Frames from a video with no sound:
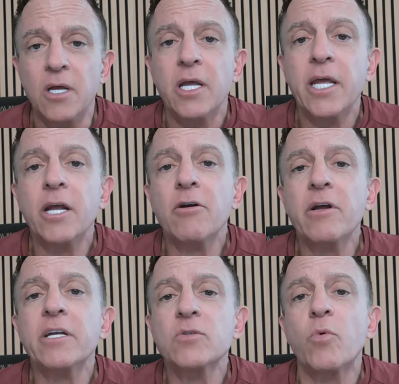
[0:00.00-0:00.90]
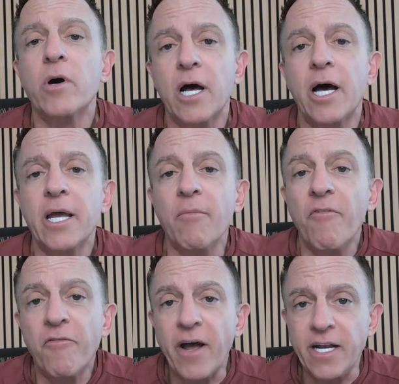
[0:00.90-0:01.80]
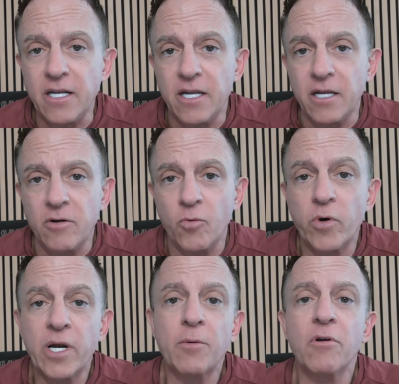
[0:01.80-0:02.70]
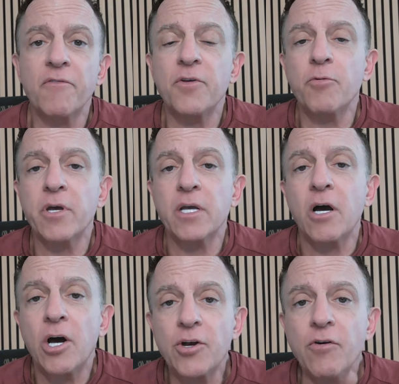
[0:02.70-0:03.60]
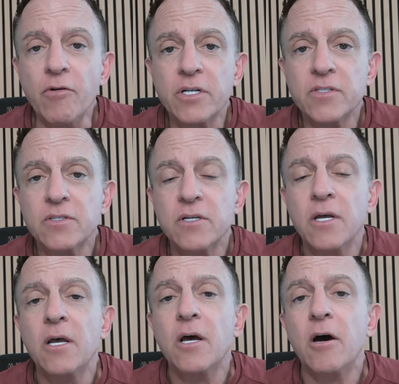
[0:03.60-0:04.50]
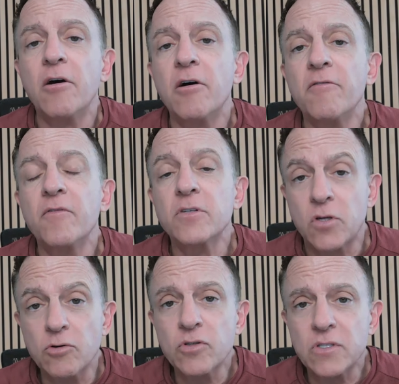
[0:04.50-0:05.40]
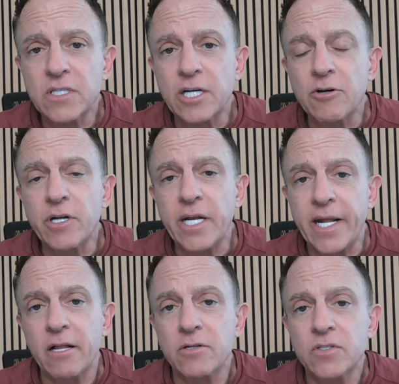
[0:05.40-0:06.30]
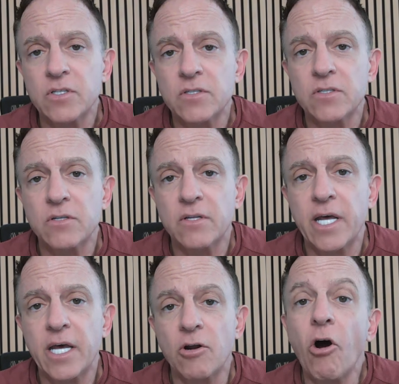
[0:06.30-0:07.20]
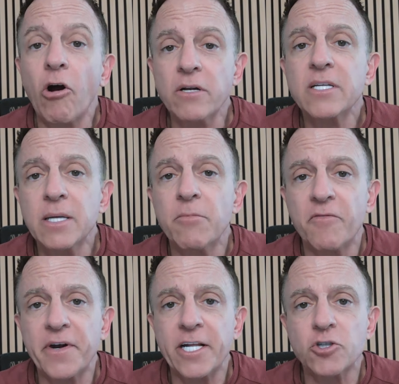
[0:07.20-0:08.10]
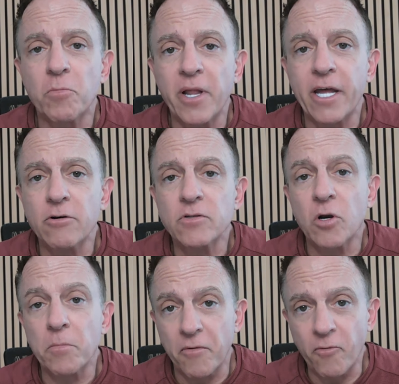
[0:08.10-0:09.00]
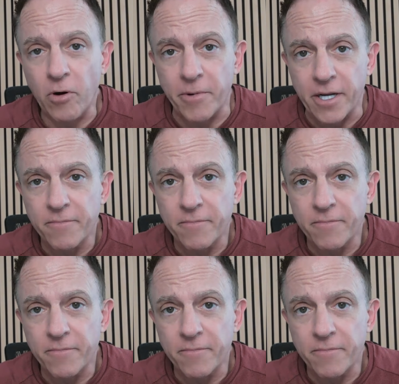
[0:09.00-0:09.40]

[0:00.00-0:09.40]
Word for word: here is what I am finding when I'm reviewing hundreds of Social Security analysis that our team of financial planners are performing.